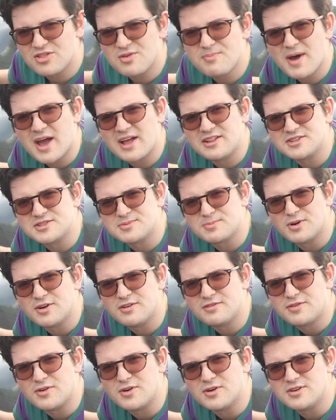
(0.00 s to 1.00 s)
on the Pilot
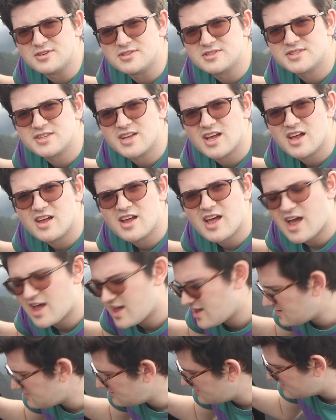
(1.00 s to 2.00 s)
Sport 4s,
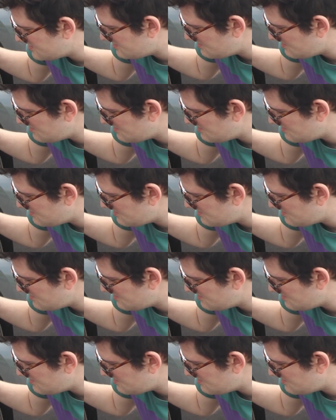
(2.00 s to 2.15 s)
and